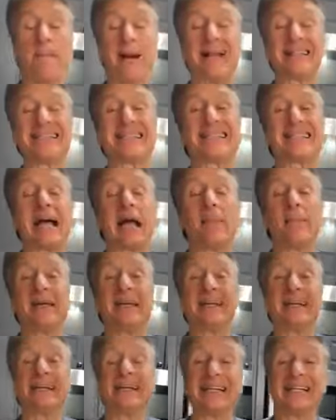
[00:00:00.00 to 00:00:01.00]

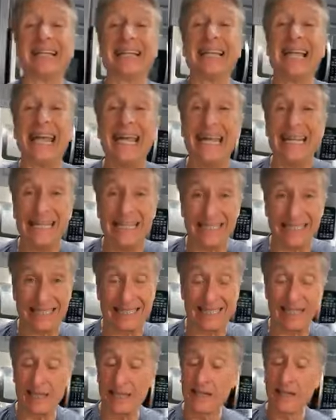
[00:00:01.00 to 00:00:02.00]
balsamic
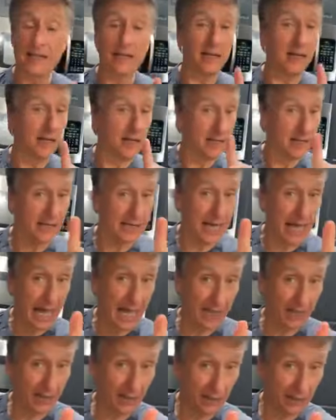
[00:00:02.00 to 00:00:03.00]
glaze,
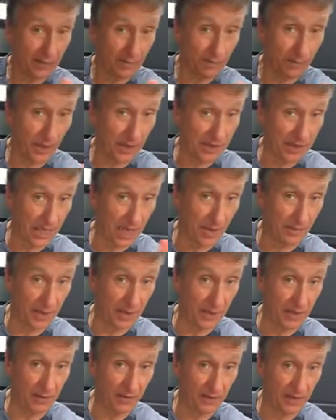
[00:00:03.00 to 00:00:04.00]
not
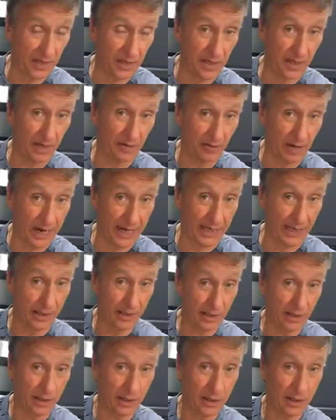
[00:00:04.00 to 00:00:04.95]
balsamic vinegar, right?